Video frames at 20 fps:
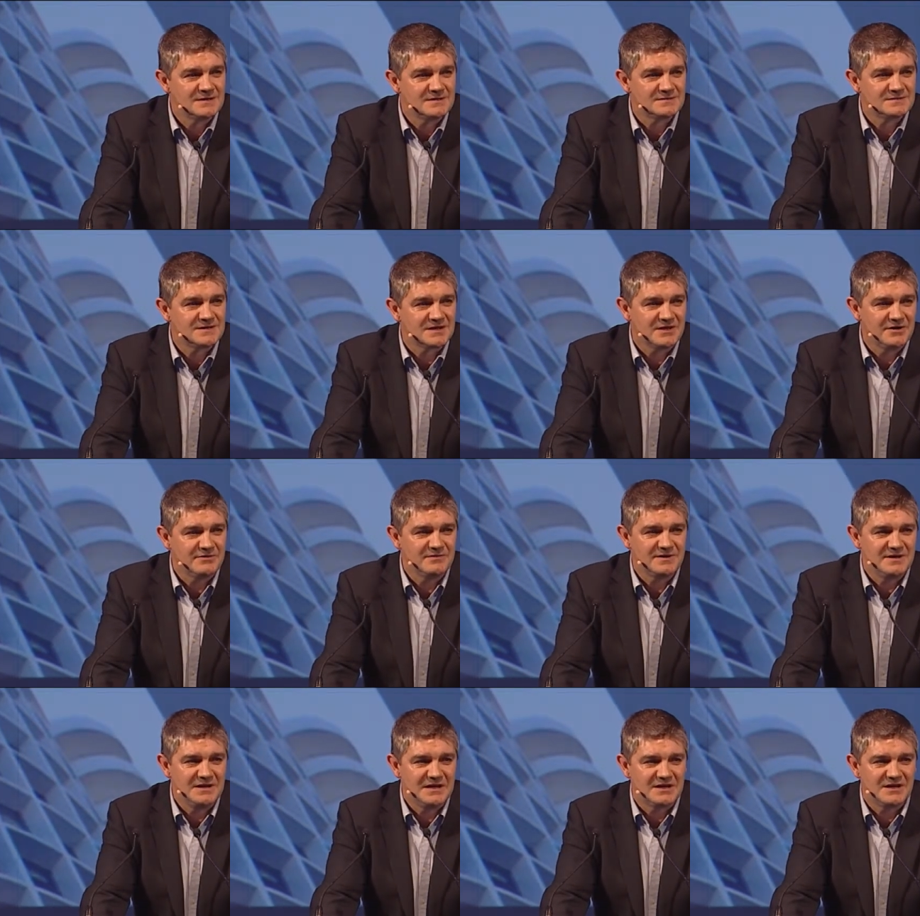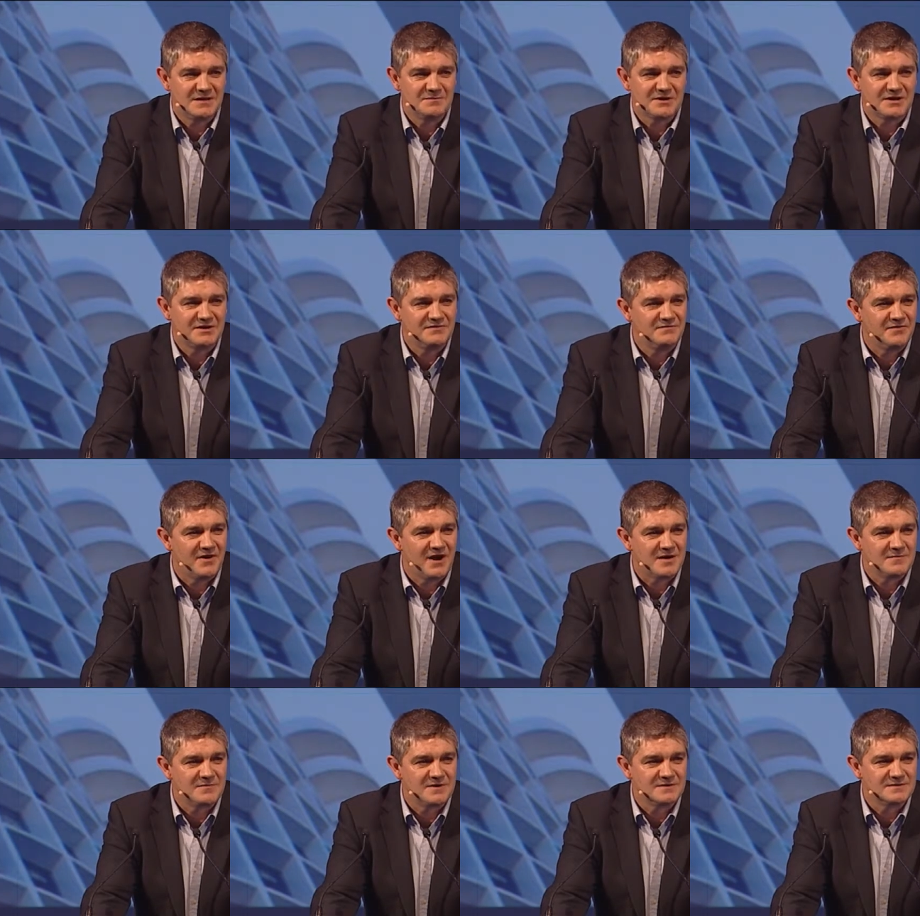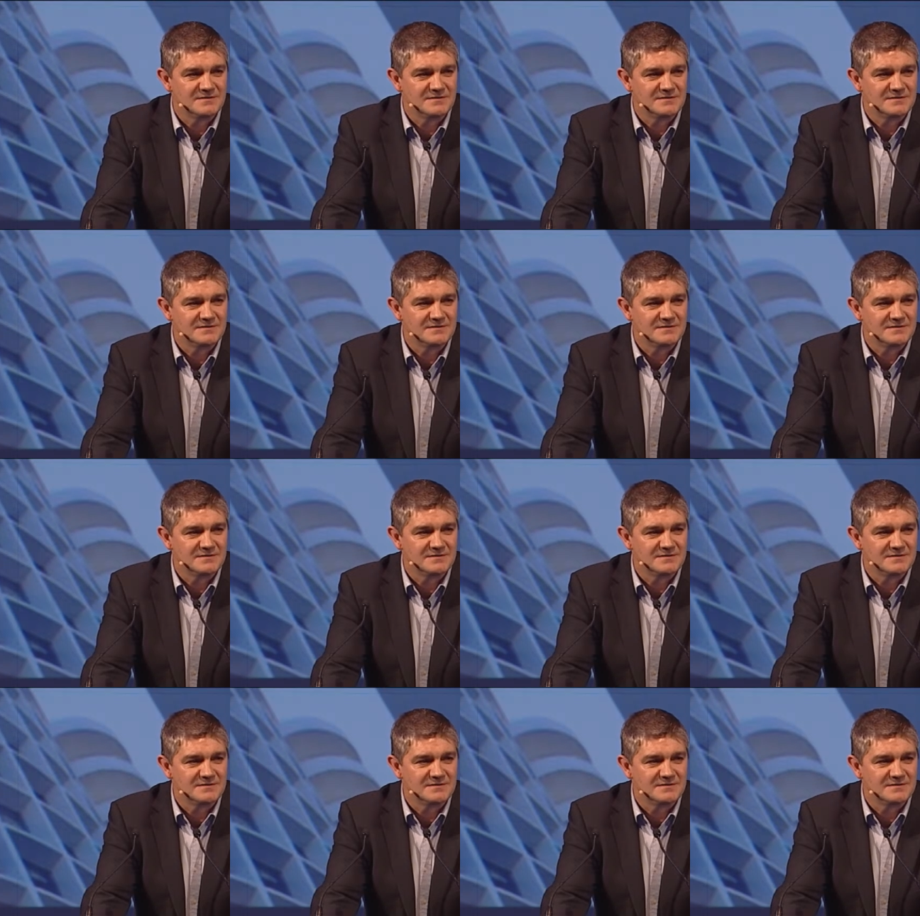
The current economic environment